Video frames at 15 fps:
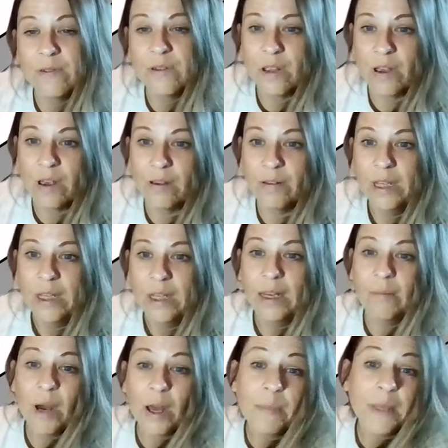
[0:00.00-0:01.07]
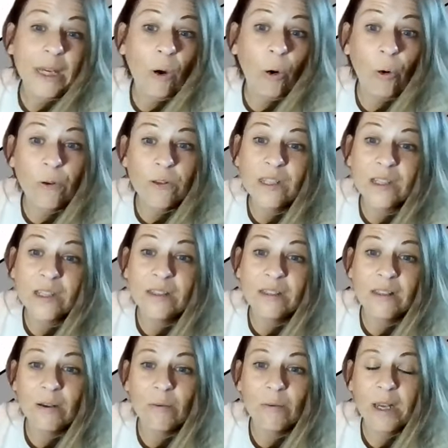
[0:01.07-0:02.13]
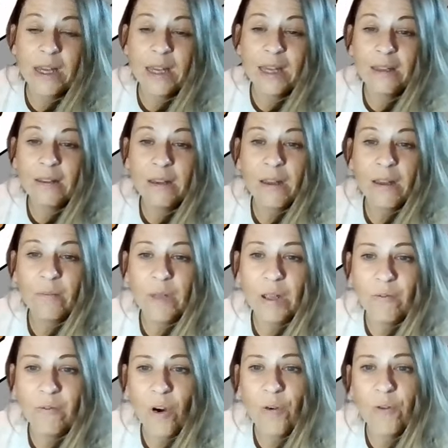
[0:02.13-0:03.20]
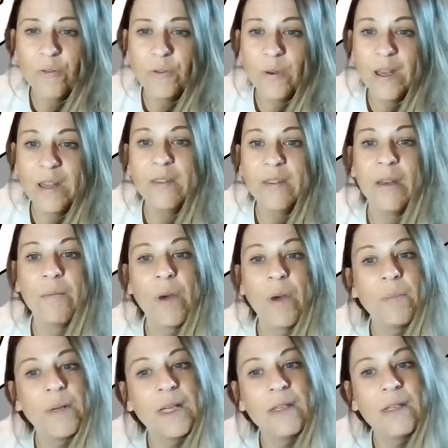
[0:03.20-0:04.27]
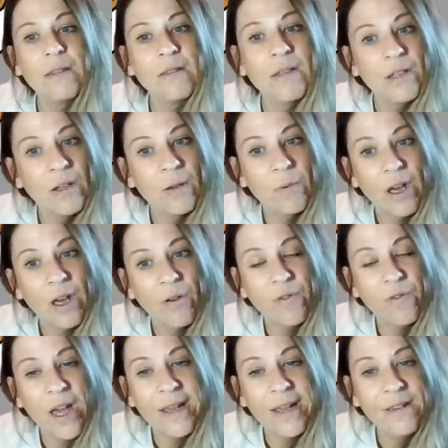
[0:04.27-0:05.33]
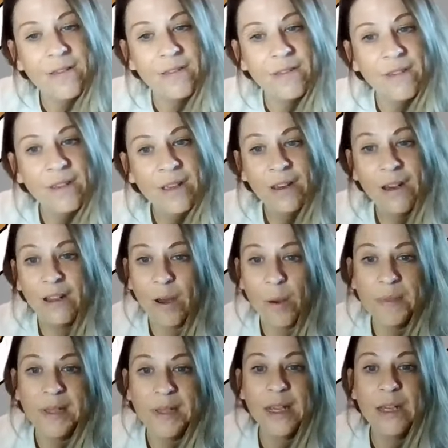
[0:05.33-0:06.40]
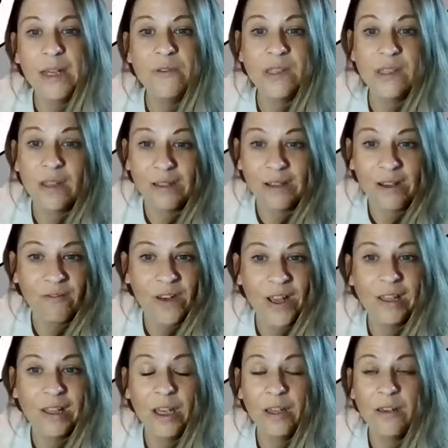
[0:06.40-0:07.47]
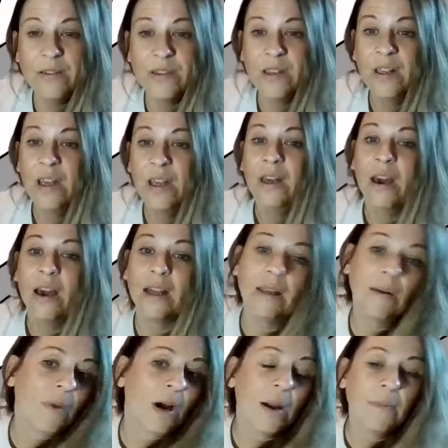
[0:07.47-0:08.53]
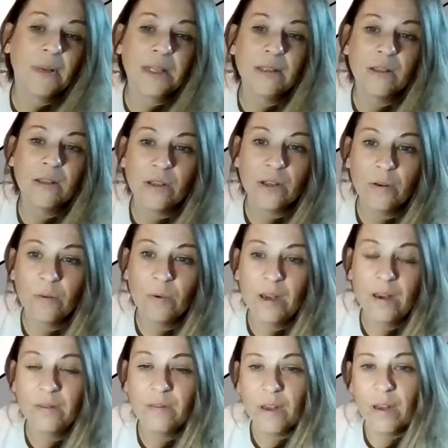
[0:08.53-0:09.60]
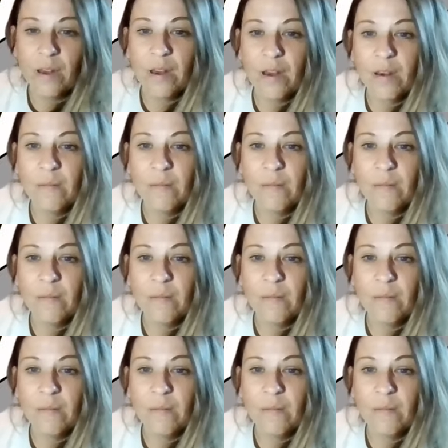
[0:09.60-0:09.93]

So it might be causes that we're involved with, it might be to do with our faith and our beliefs and our values, and it might be to do with